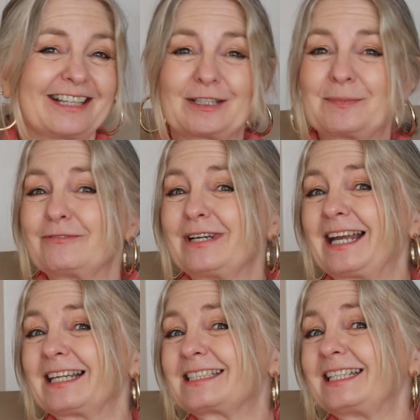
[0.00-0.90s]
nothing but
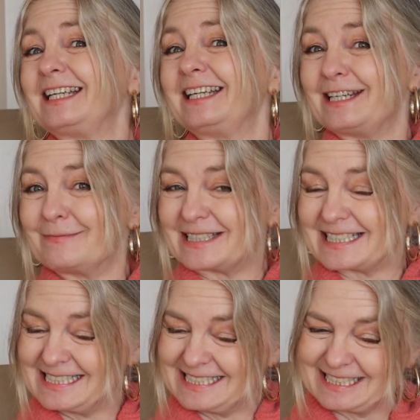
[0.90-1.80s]
reality here, my
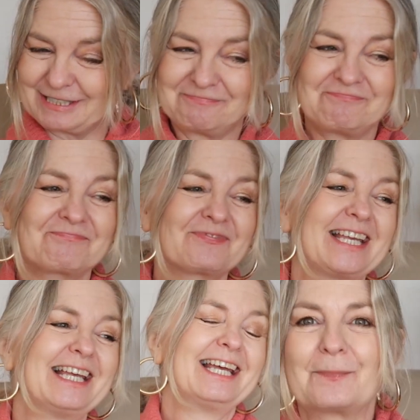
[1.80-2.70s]
dears
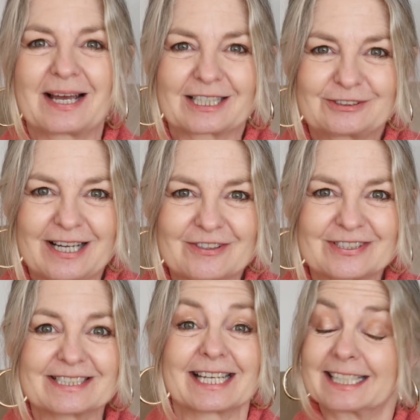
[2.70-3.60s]
black
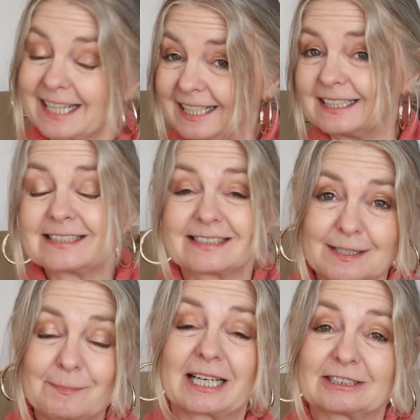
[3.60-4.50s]
trousers. Again, this is
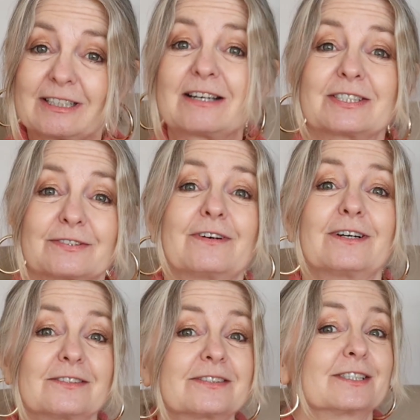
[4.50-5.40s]
the black trousers
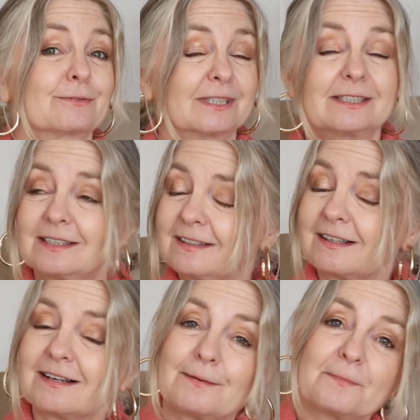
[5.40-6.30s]
files, this one,
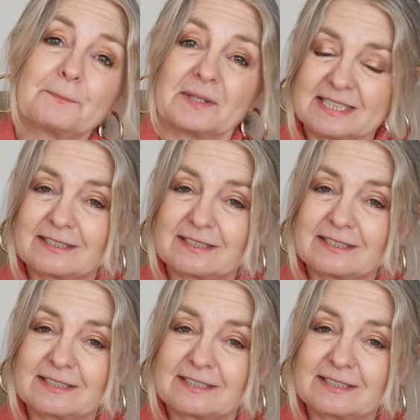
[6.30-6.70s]
um, but